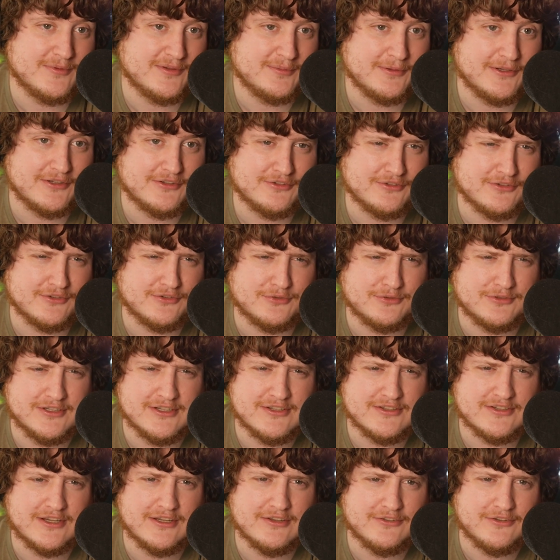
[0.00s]
specialists will
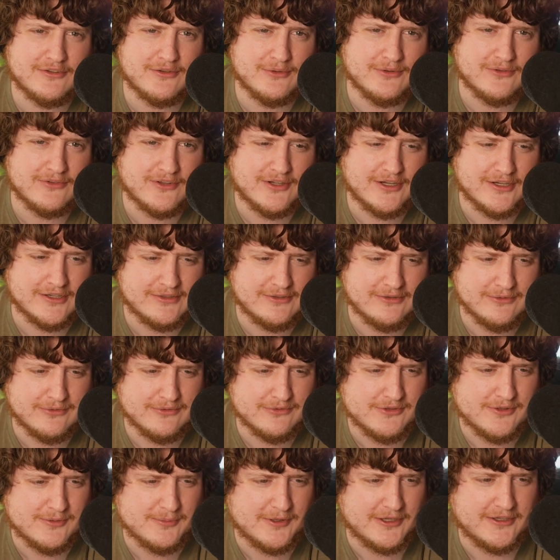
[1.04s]
reach out to you and talk to you
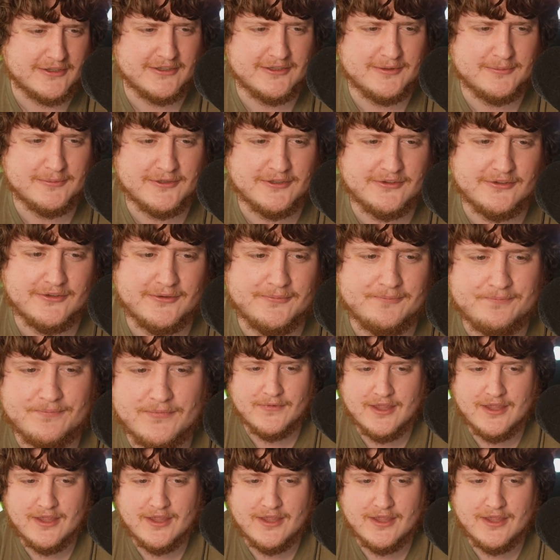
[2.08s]
through your marketing budget.